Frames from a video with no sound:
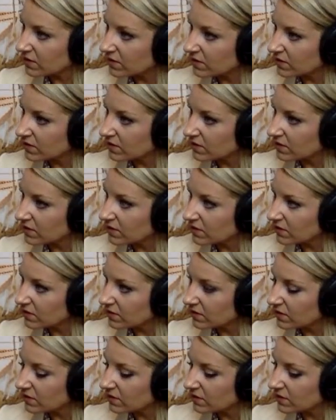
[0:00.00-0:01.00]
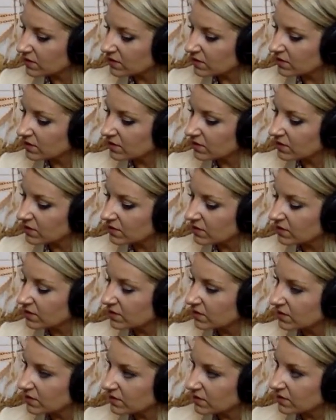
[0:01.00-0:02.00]

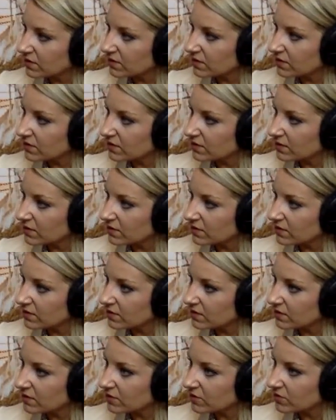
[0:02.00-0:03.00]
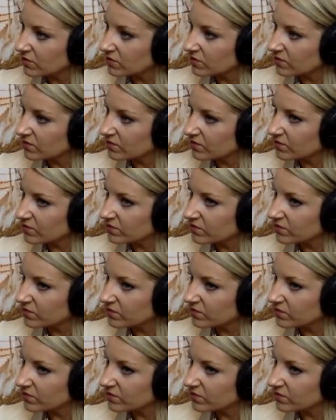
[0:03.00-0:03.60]
(silent)